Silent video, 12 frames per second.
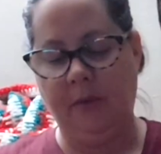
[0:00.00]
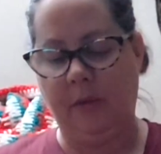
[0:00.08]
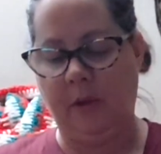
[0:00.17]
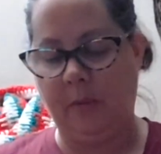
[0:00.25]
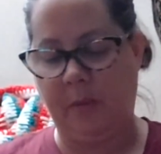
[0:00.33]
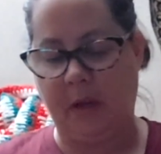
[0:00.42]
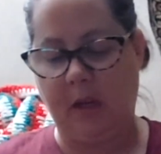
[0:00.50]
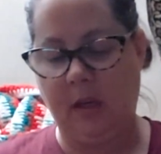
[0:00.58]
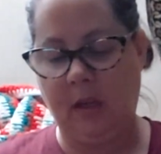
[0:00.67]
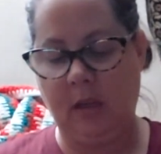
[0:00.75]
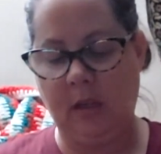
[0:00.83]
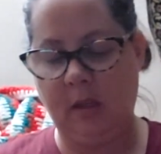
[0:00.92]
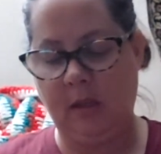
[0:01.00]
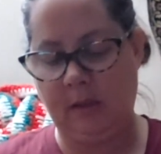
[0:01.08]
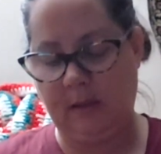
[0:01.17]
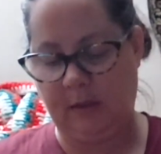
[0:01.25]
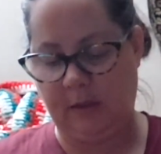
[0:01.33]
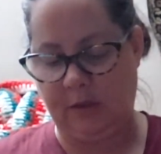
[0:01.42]
followed by a
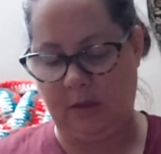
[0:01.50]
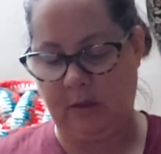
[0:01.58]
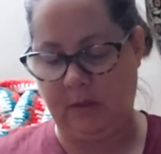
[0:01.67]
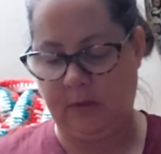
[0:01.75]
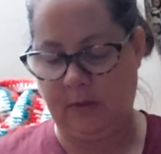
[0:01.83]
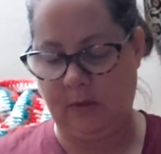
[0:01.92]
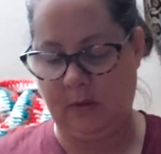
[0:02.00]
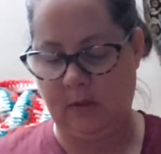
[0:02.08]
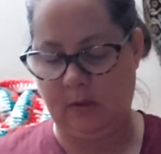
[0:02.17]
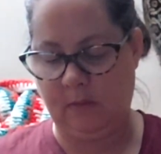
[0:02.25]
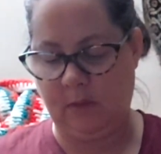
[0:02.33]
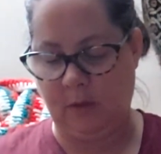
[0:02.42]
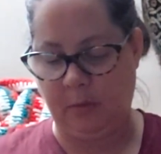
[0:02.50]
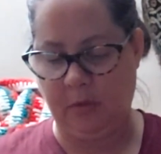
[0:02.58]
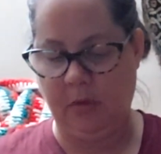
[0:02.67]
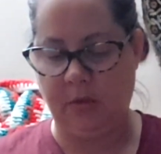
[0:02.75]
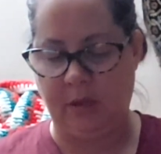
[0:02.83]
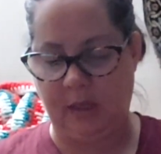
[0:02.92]
section of double
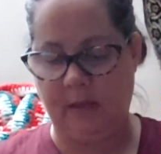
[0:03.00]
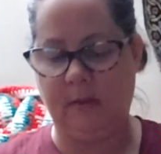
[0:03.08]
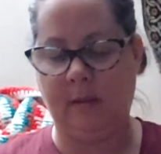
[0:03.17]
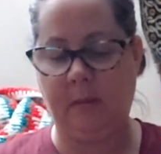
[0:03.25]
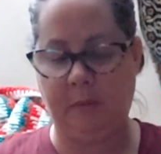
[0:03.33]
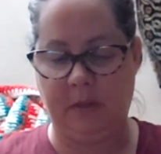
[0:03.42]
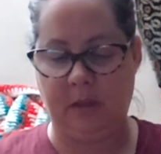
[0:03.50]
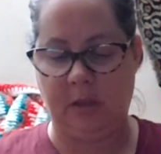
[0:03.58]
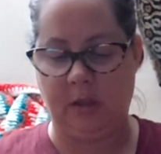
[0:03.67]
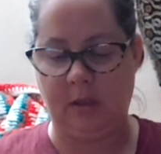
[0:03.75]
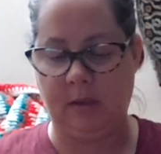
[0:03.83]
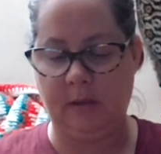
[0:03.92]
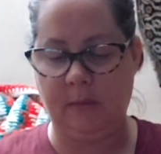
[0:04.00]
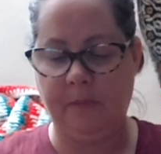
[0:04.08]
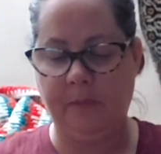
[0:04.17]
crochet slip stitches,